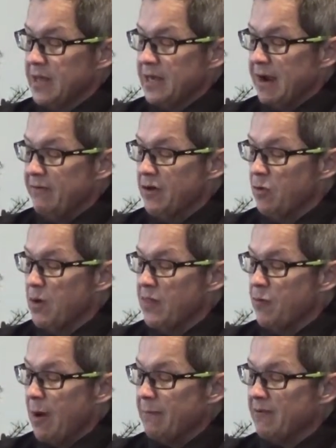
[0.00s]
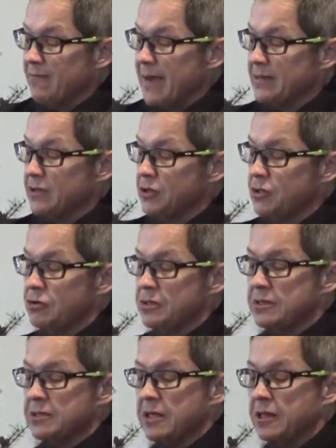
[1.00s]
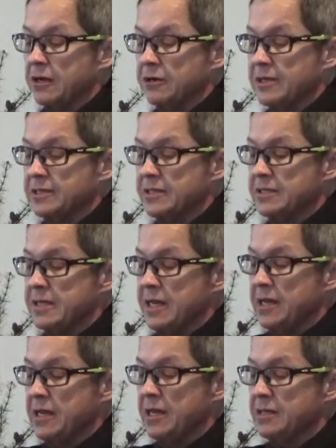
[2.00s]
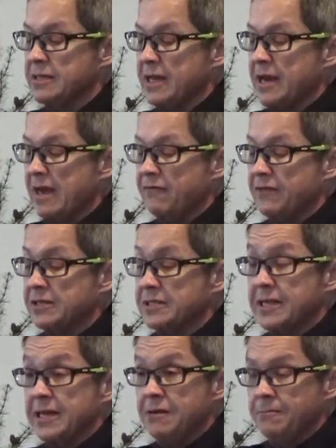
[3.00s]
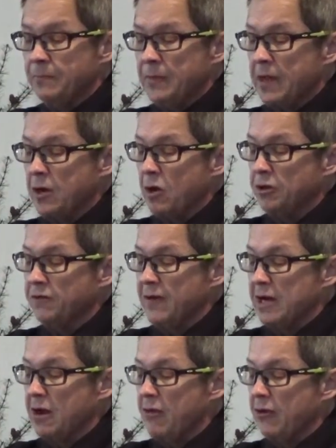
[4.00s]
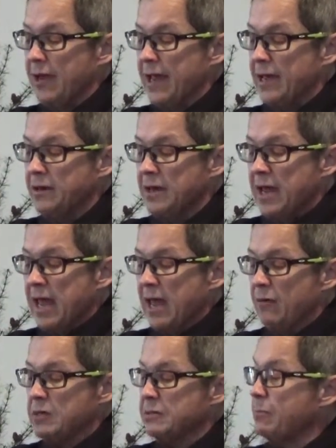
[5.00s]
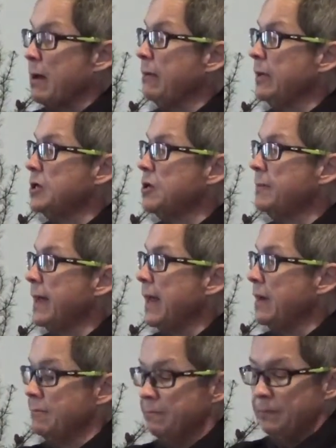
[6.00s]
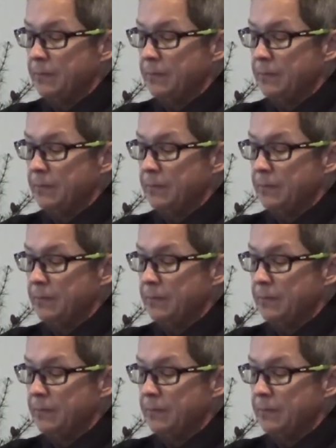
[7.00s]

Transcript: Governor Winthrop of Massachusetts declared that since the Indians had not fenced in and cultivated all the land, it was public domain,